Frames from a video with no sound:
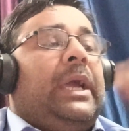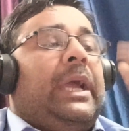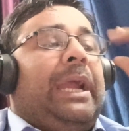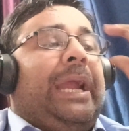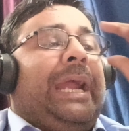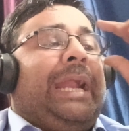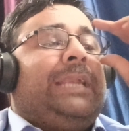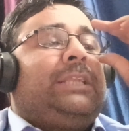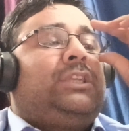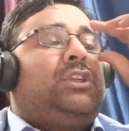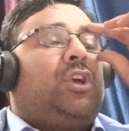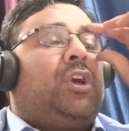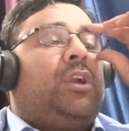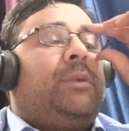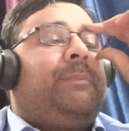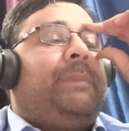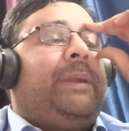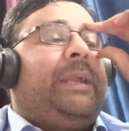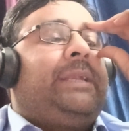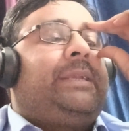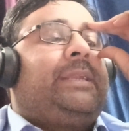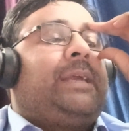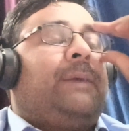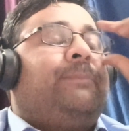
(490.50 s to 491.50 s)

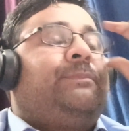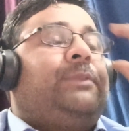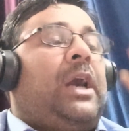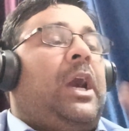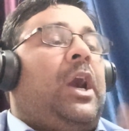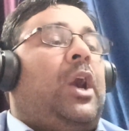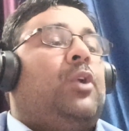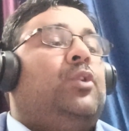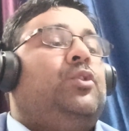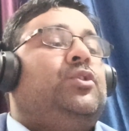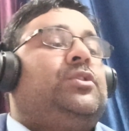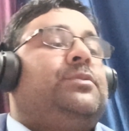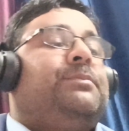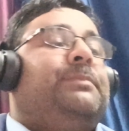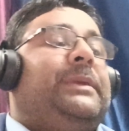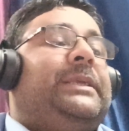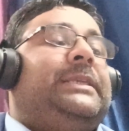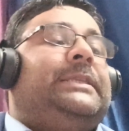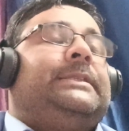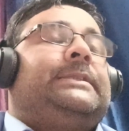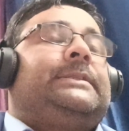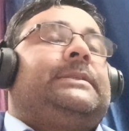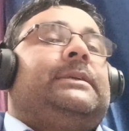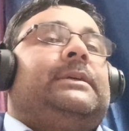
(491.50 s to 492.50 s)
Adjournment of the house
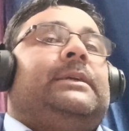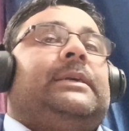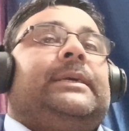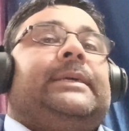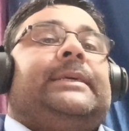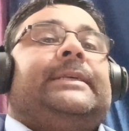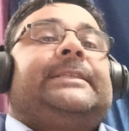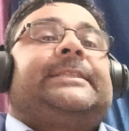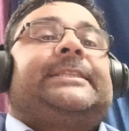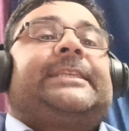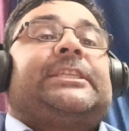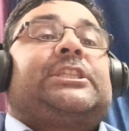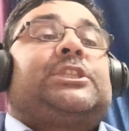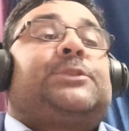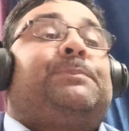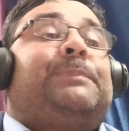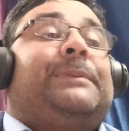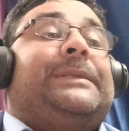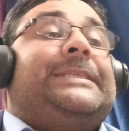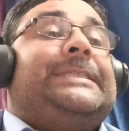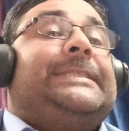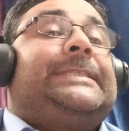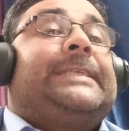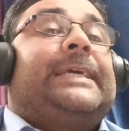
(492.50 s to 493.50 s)
means
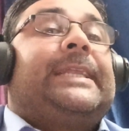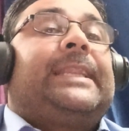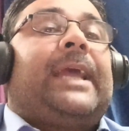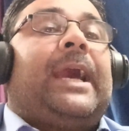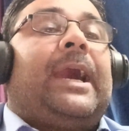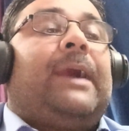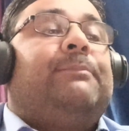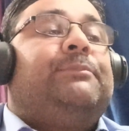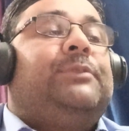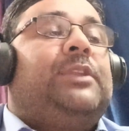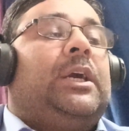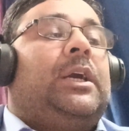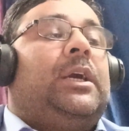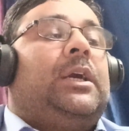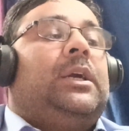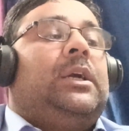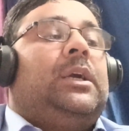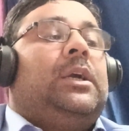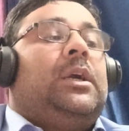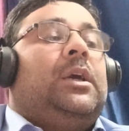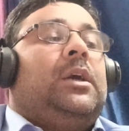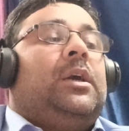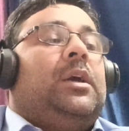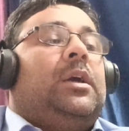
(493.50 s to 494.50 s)
suspension of the
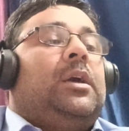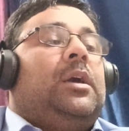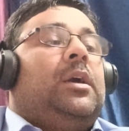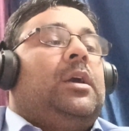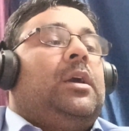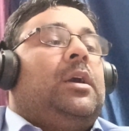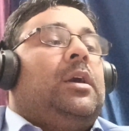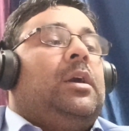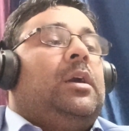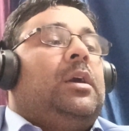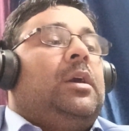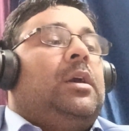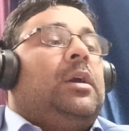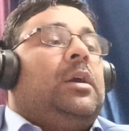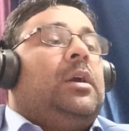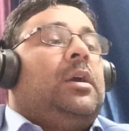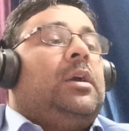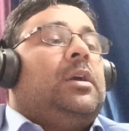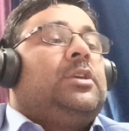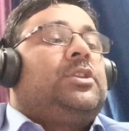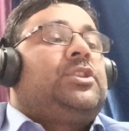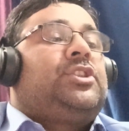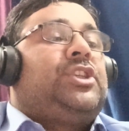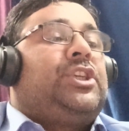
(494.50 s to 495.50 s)

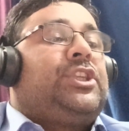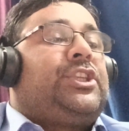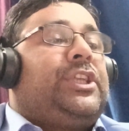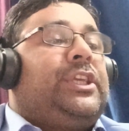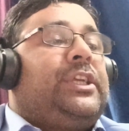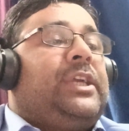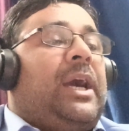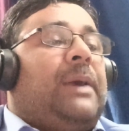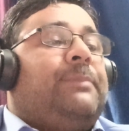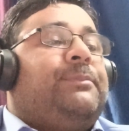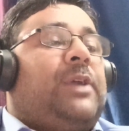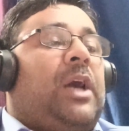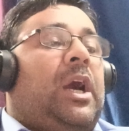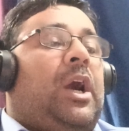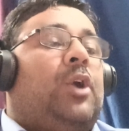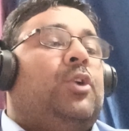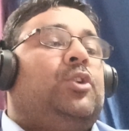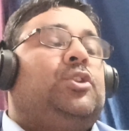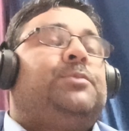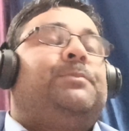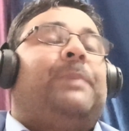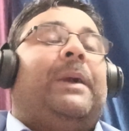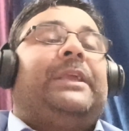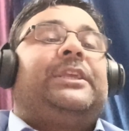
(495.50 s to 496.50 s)
sitting of the
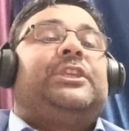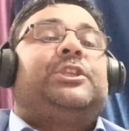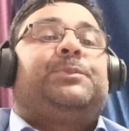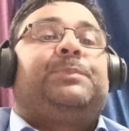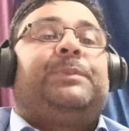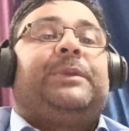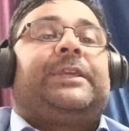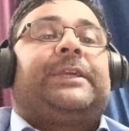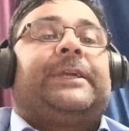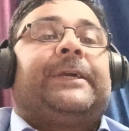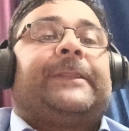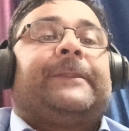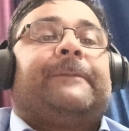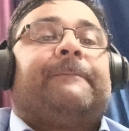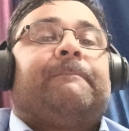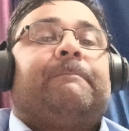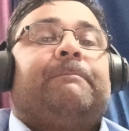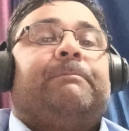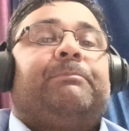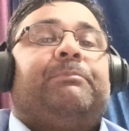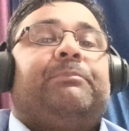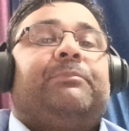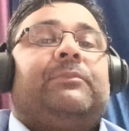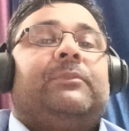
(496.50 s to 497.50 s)
house by speaker,
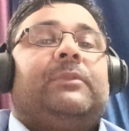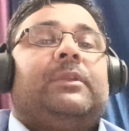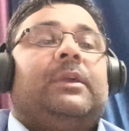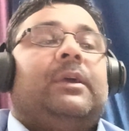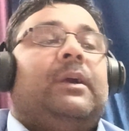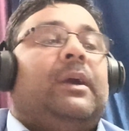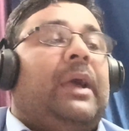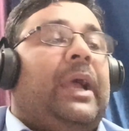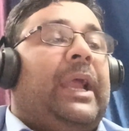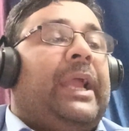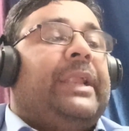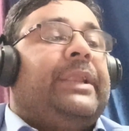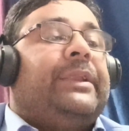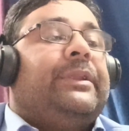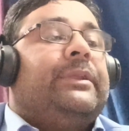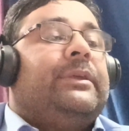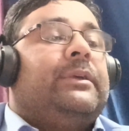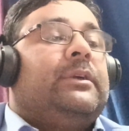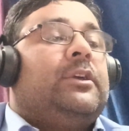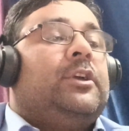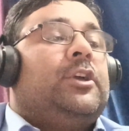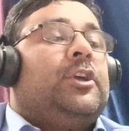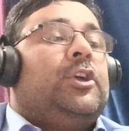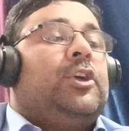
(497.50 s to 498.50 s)
and
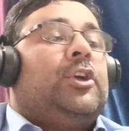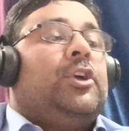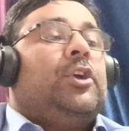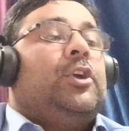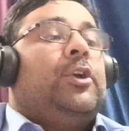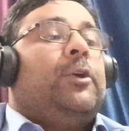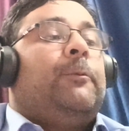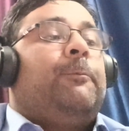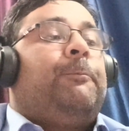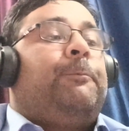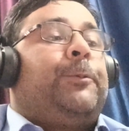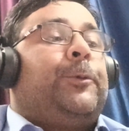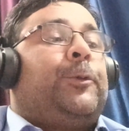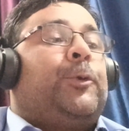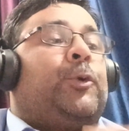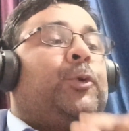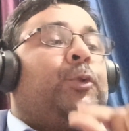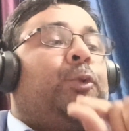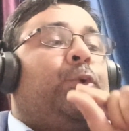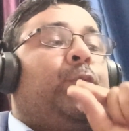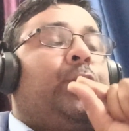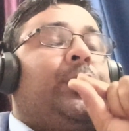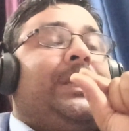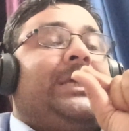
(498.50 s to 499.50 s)

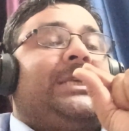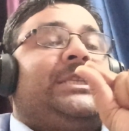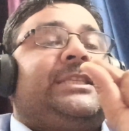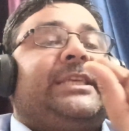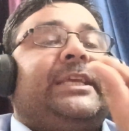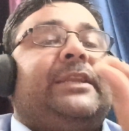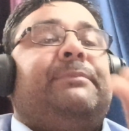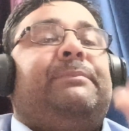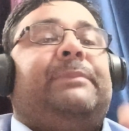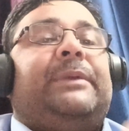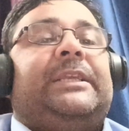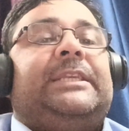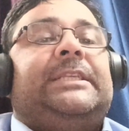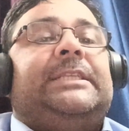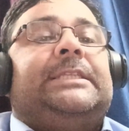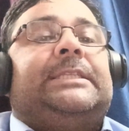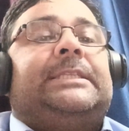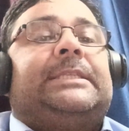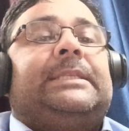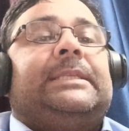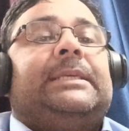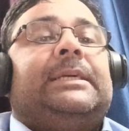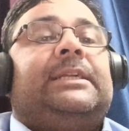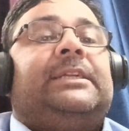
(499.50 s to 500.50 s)
prorogation
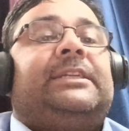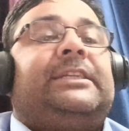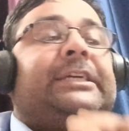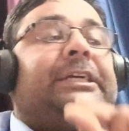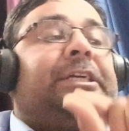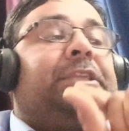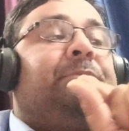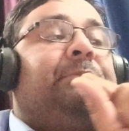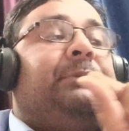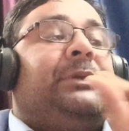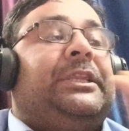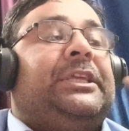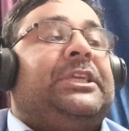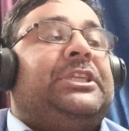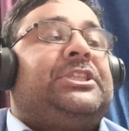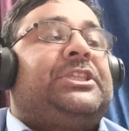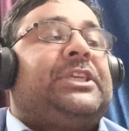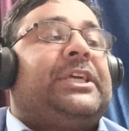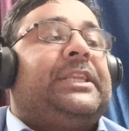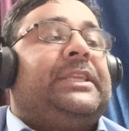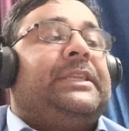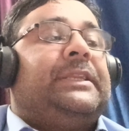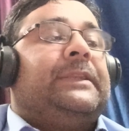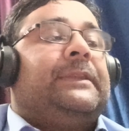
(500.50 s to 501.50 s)
means
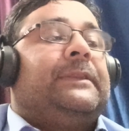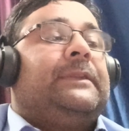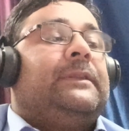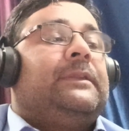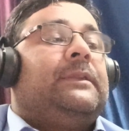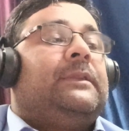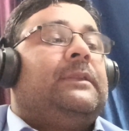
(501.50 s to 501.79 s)
termination